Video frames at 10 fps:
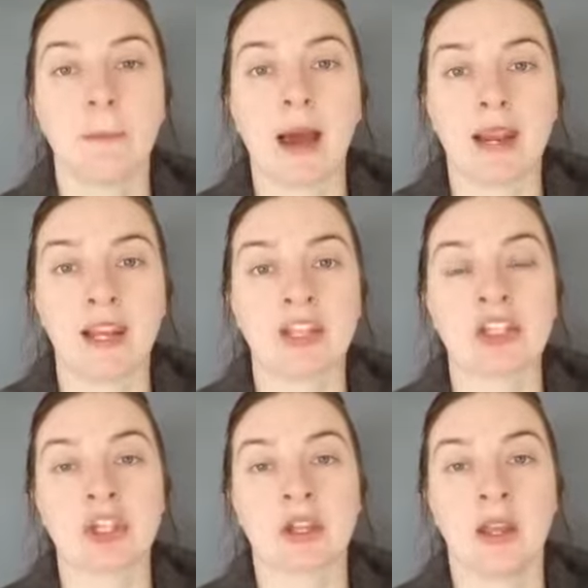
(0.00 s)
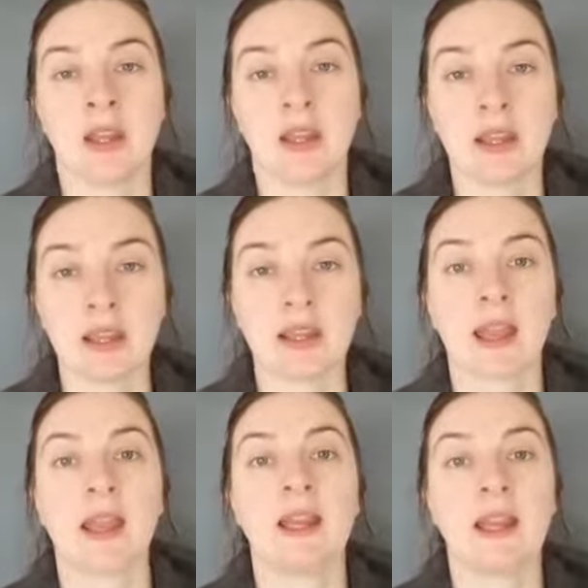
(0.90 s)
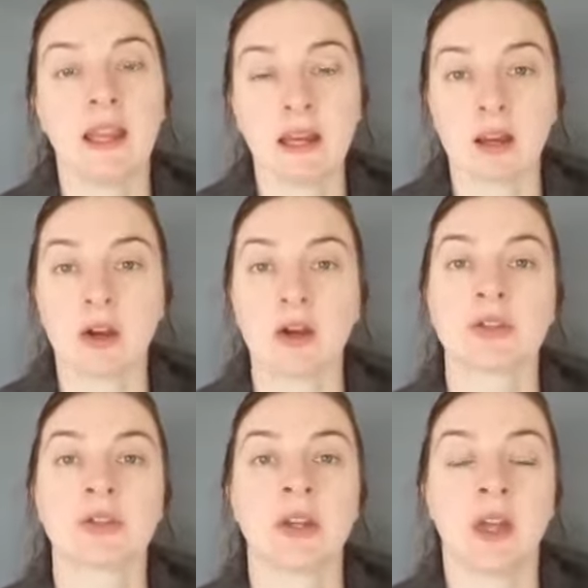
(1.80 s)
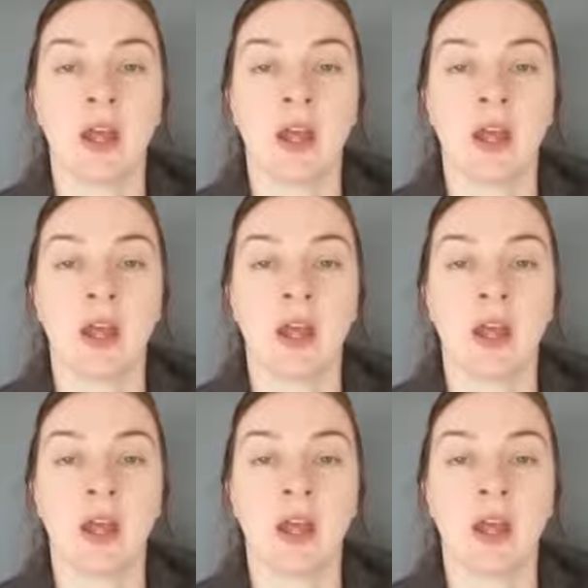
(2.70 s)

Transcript: manage heat gain, heat loss,